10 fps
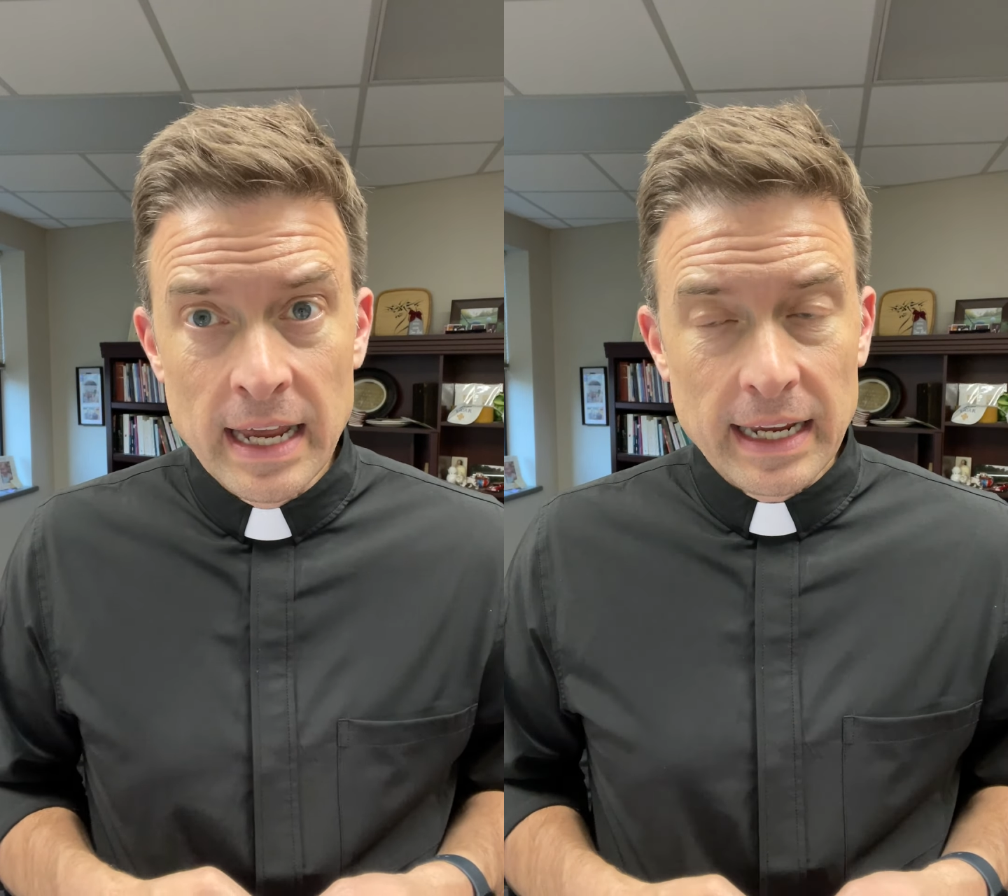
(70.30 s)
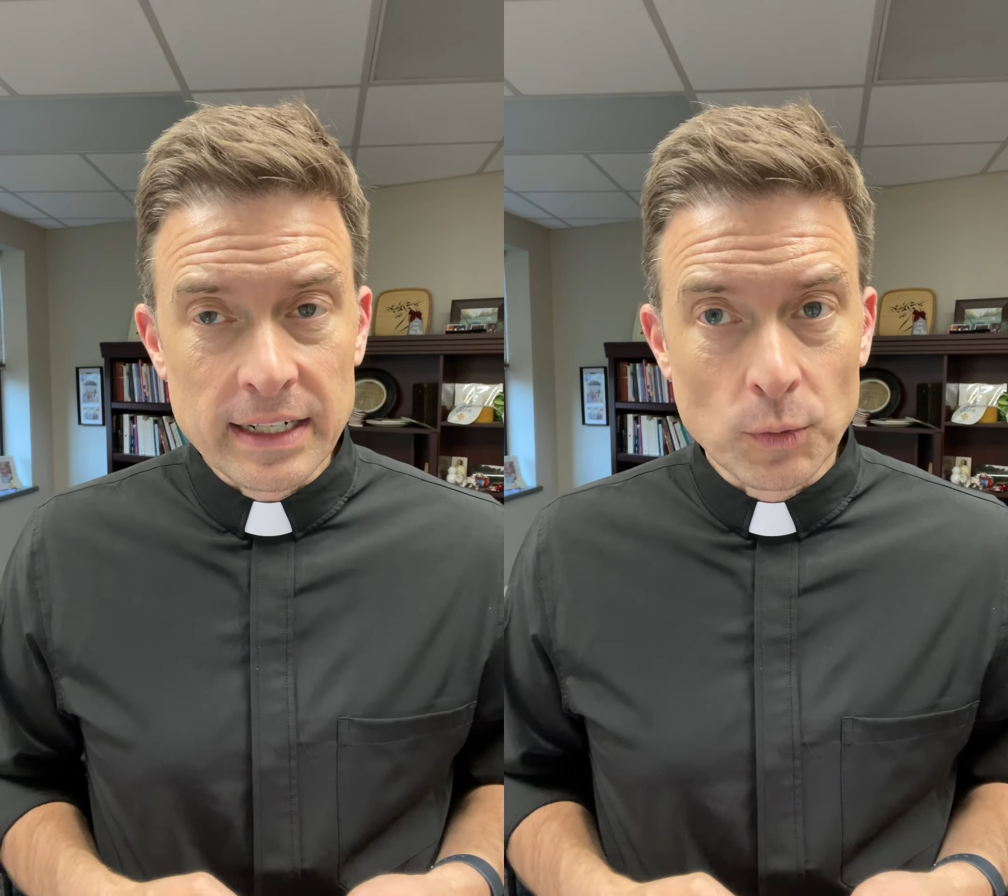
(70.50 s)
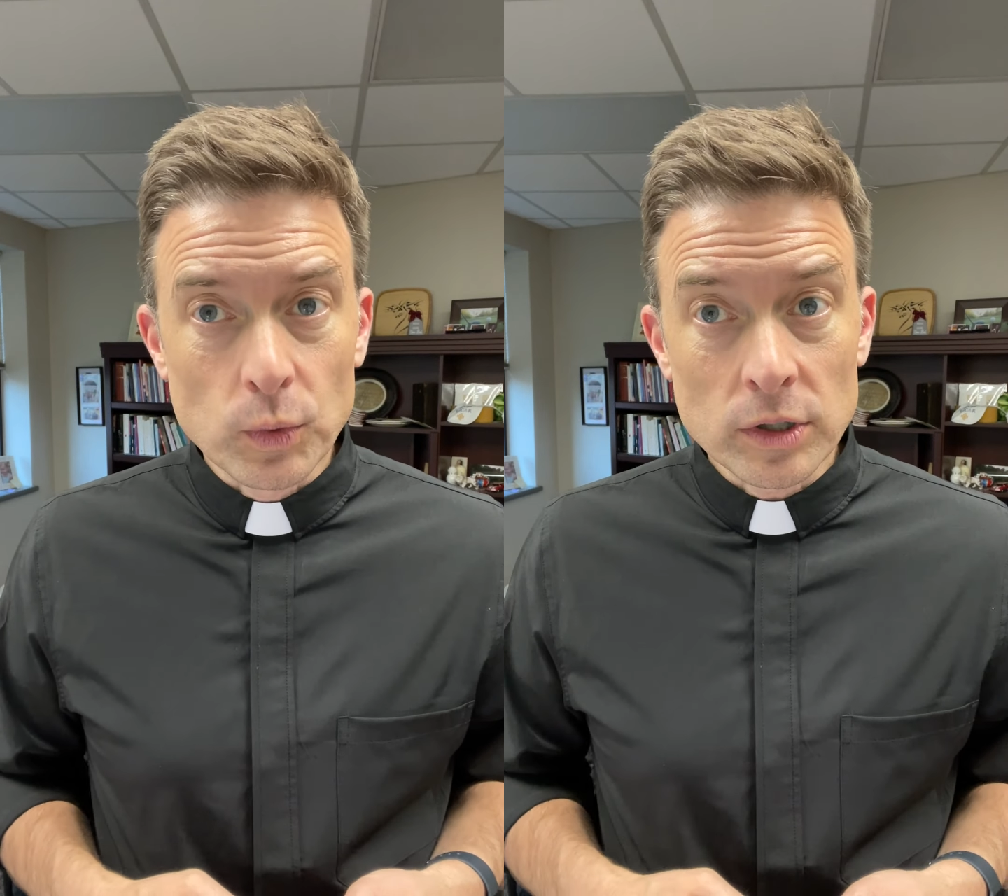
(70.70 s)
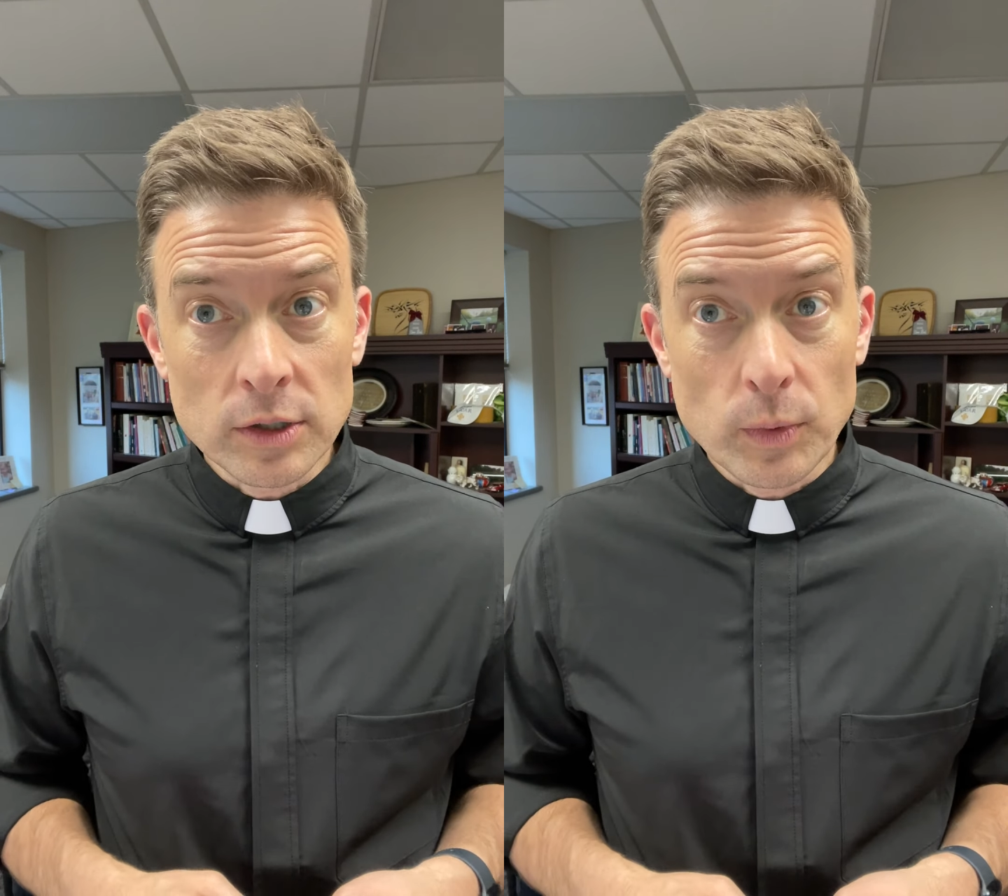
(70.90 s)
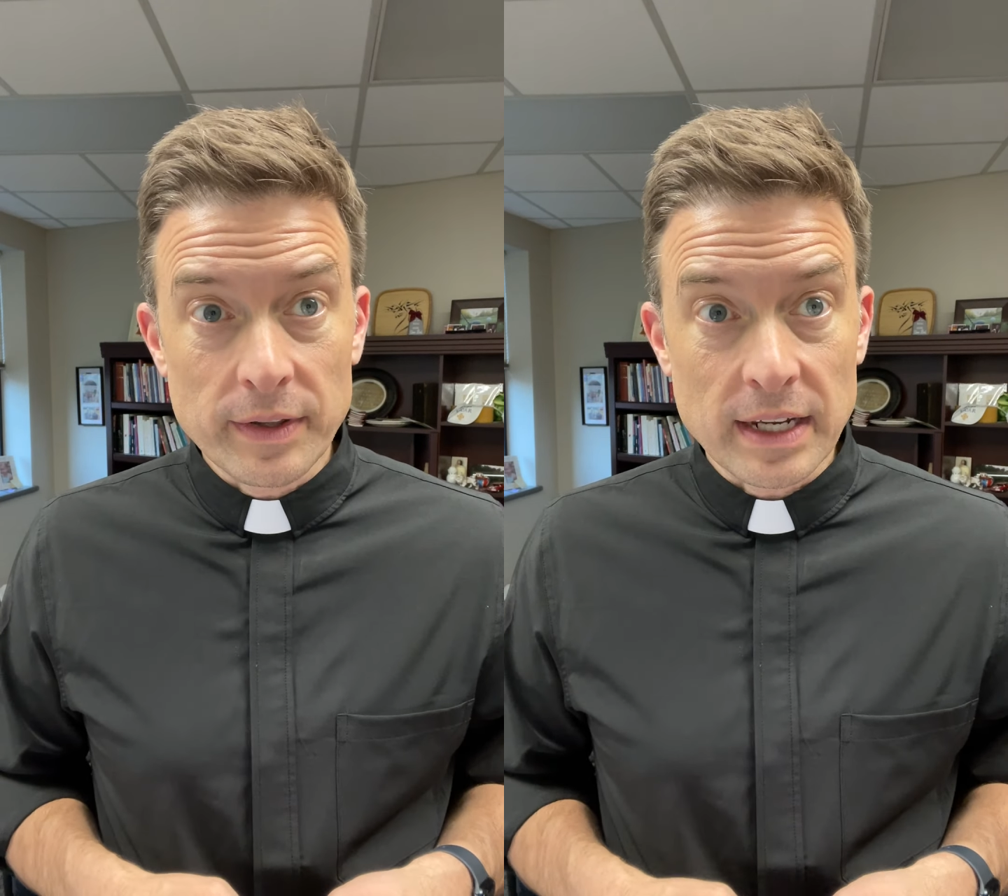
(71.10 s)
In a
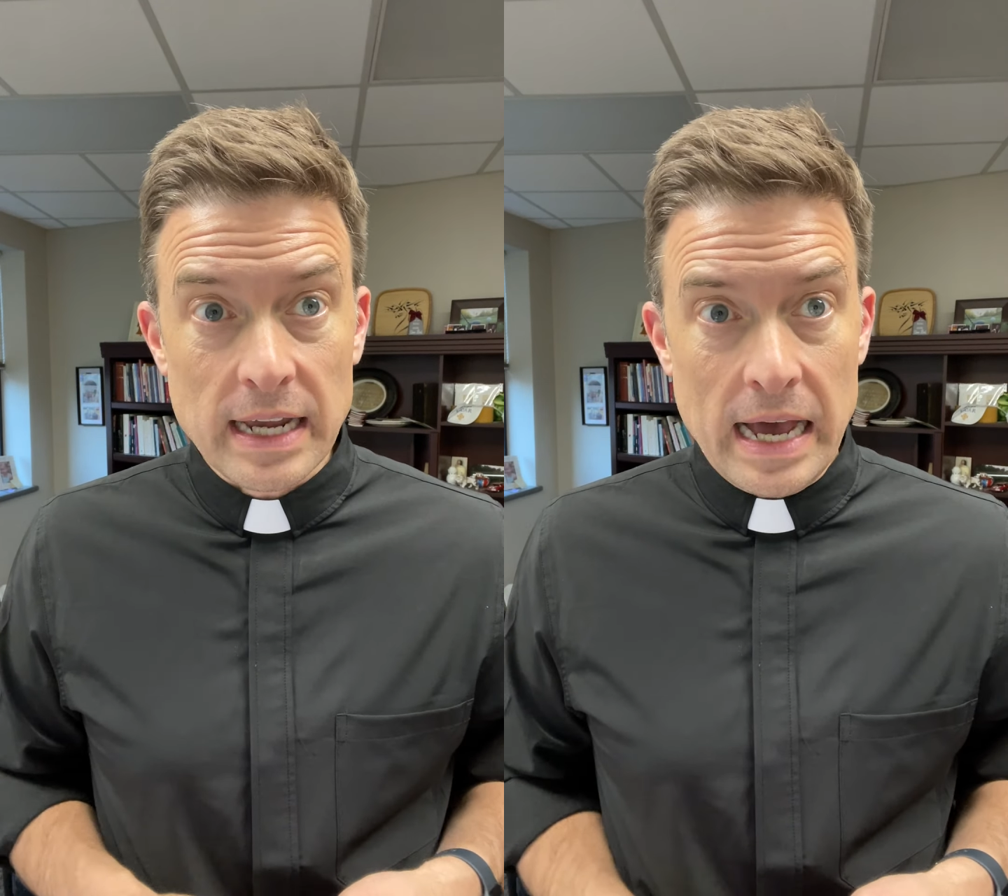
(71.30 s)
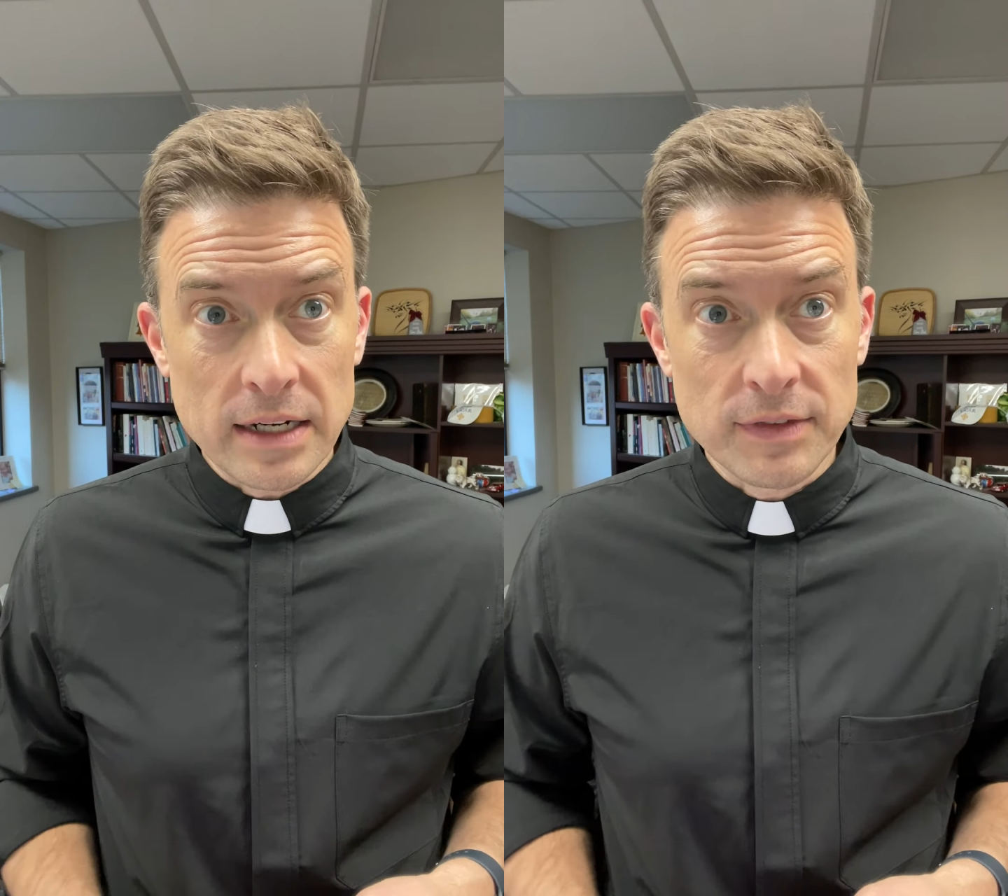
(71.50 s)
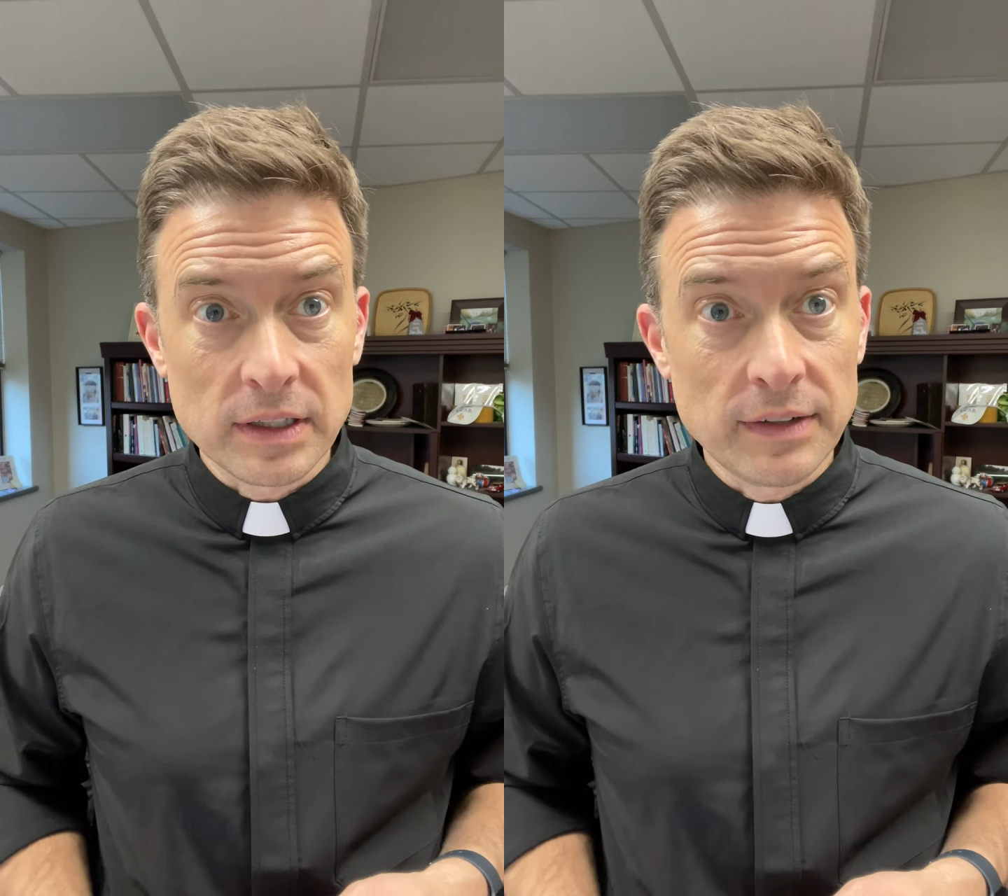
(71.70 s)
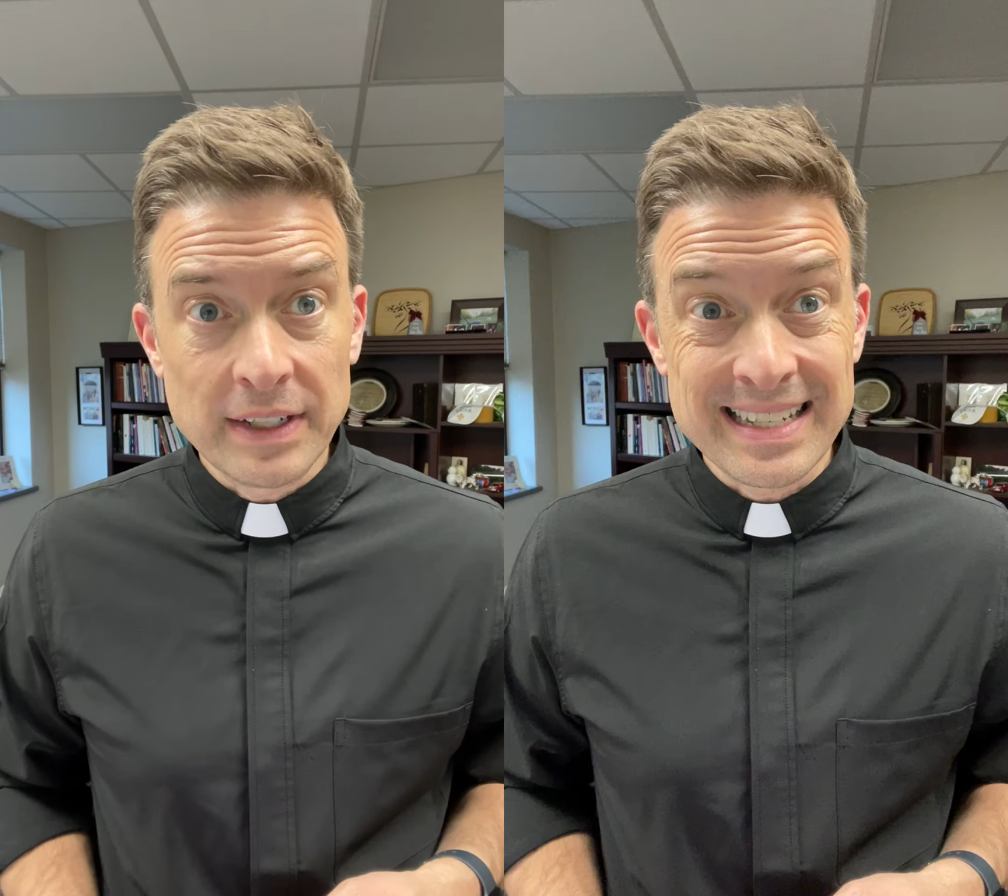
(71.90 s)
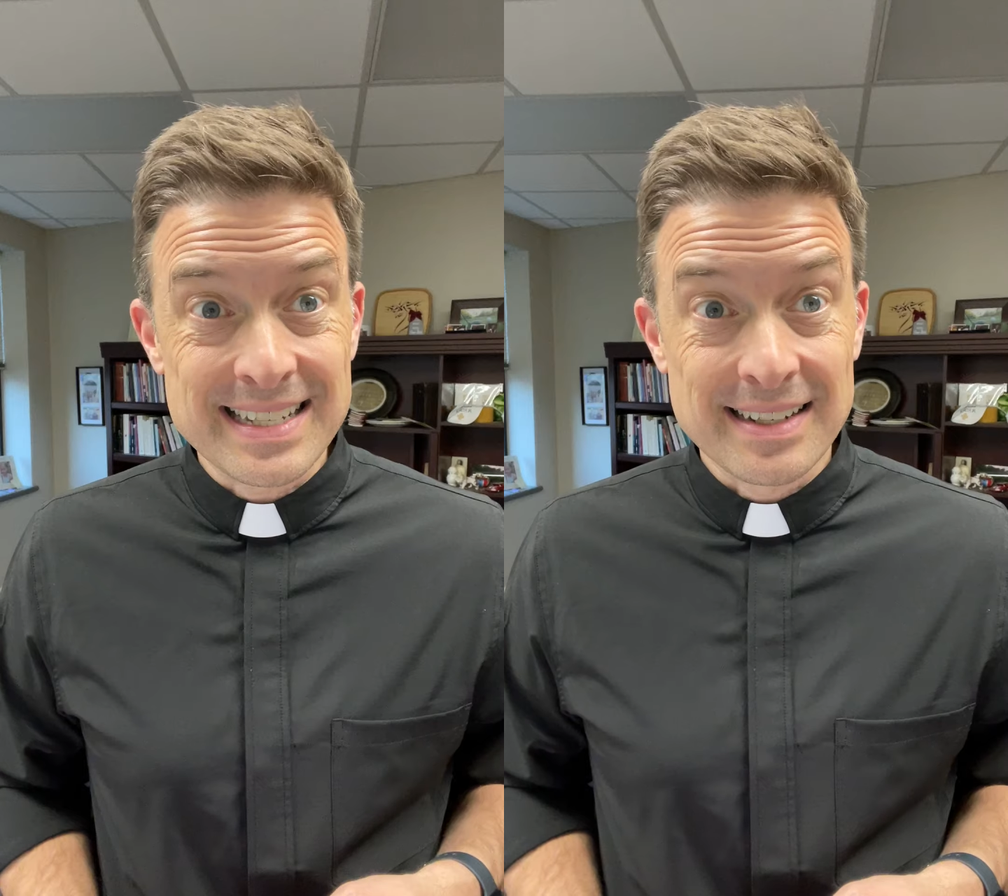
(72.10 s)
world where the God of the
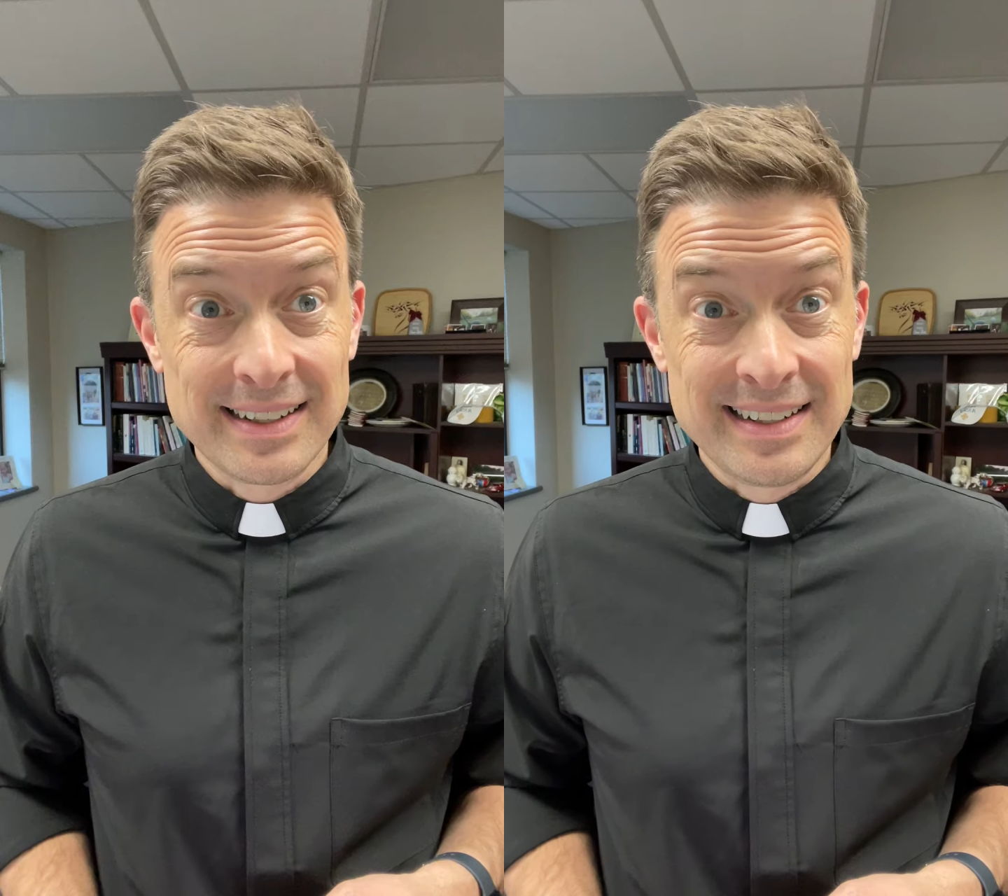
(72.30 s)
living is